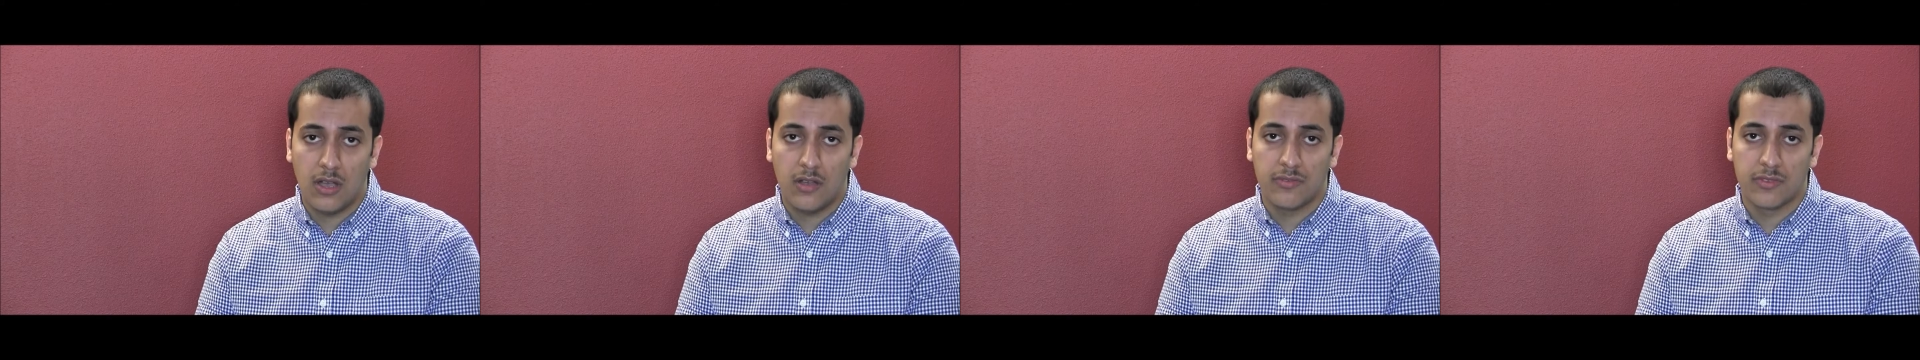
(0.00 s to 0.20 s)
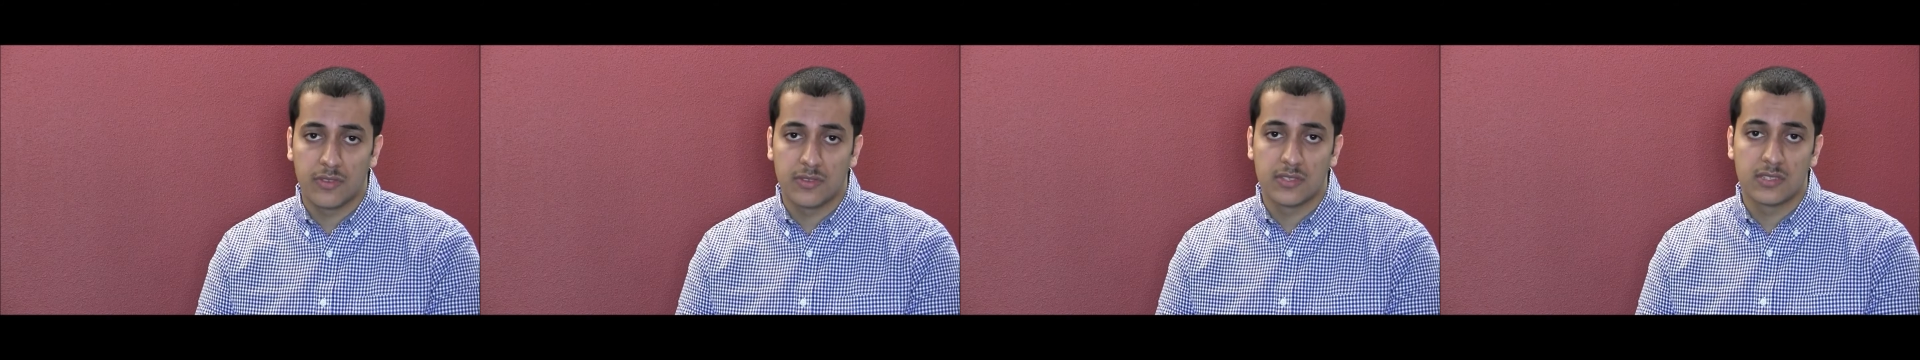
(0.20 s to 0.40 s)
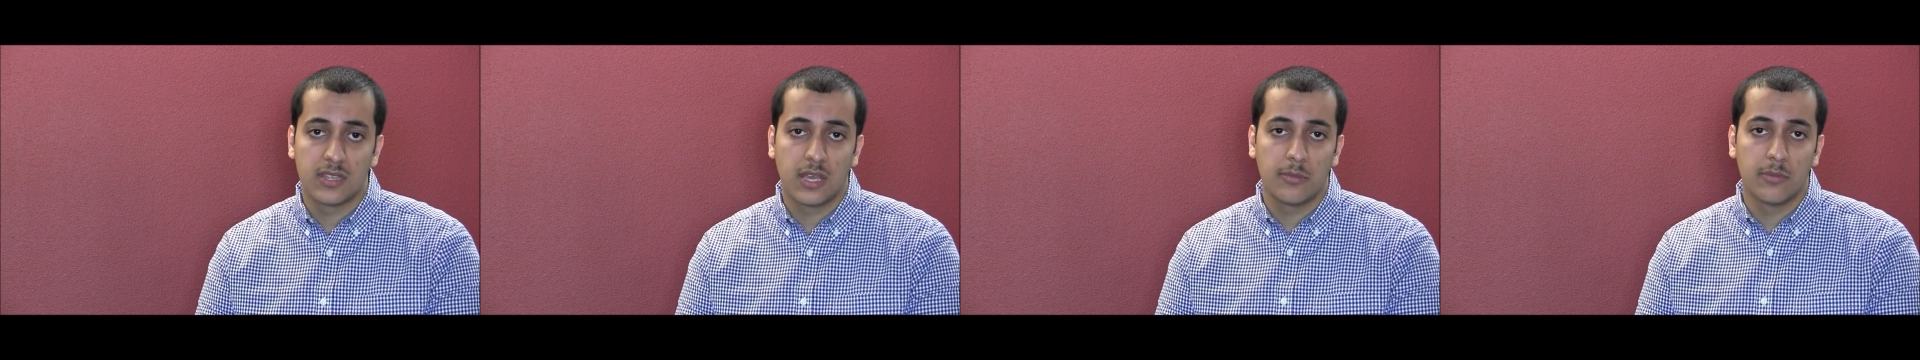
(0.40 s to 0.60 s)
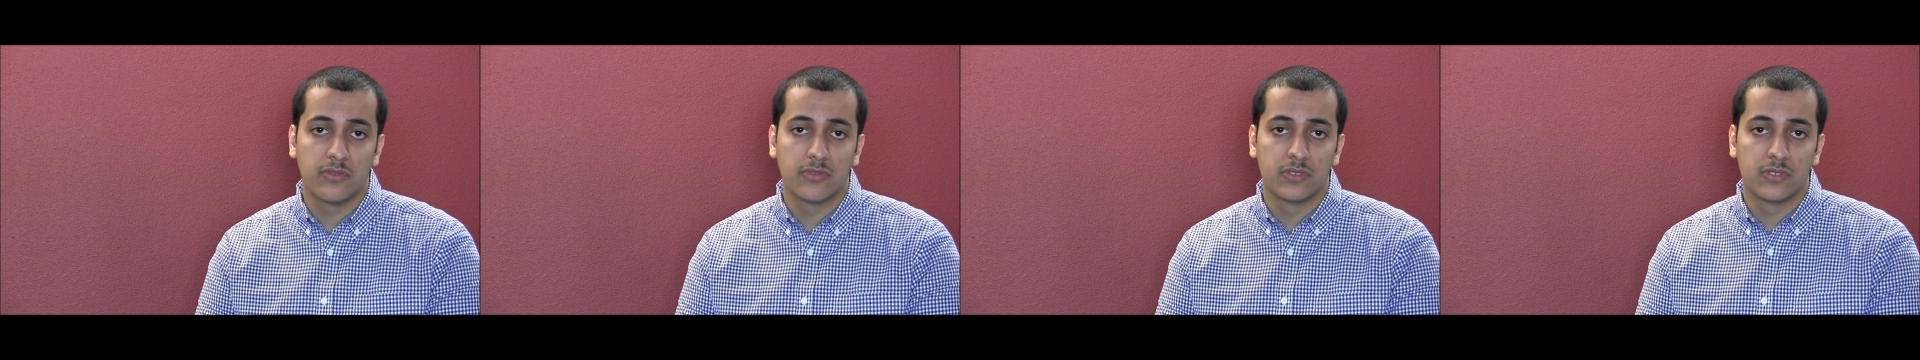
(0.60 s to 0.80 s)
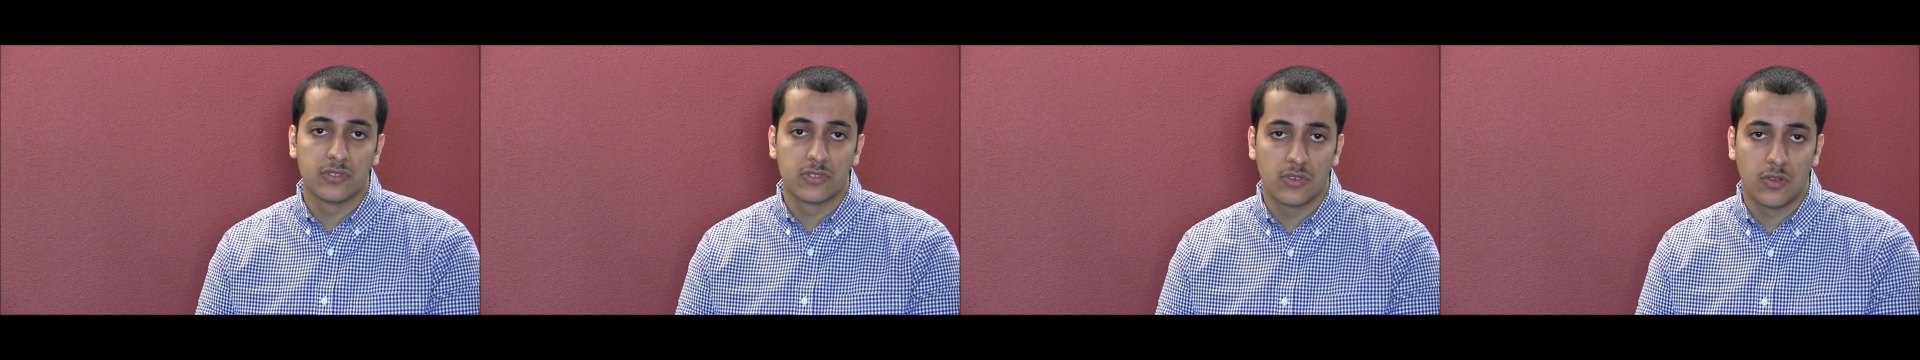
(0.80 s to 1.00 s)
offer this type of
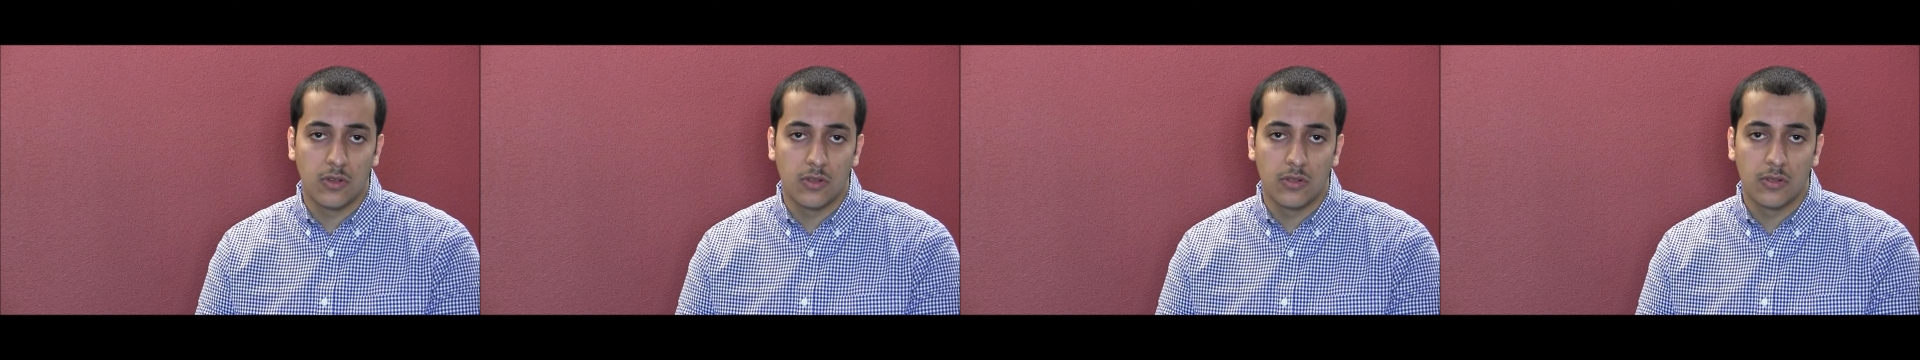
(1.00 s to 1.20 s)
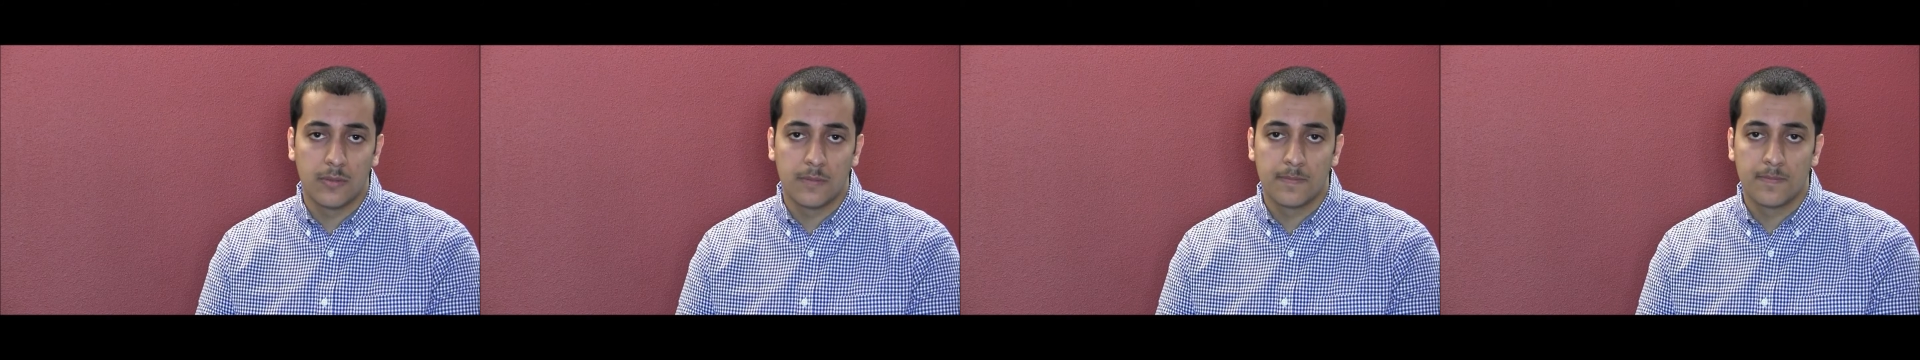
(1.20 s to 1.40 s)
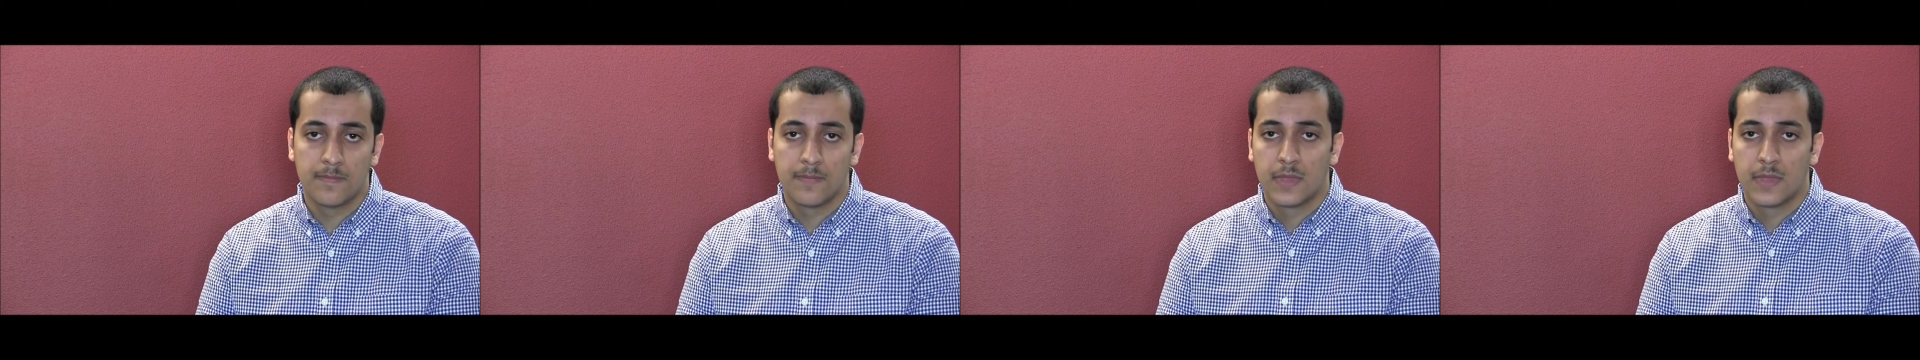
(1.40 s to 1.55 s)
control.